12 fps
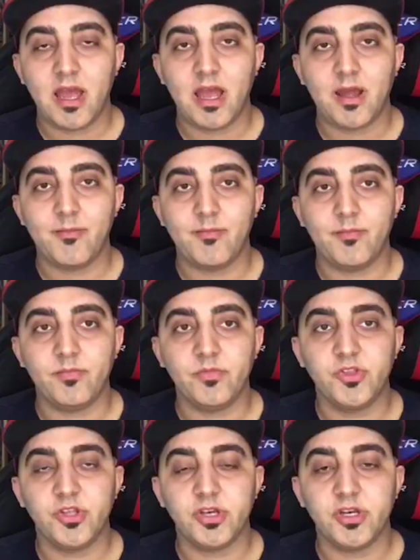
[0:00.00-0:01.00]
um,
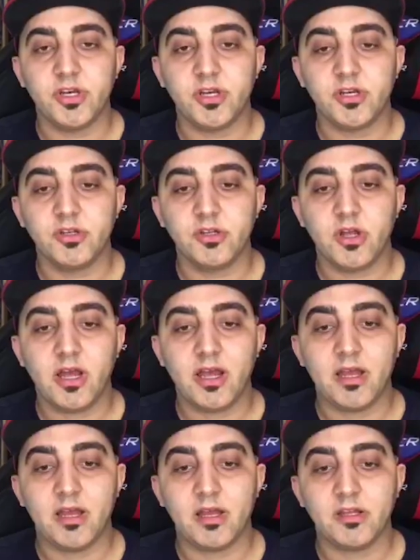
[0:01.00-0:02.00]
the
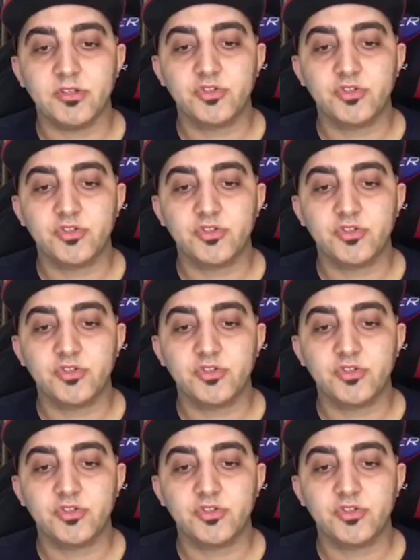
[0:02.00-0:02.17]
uh,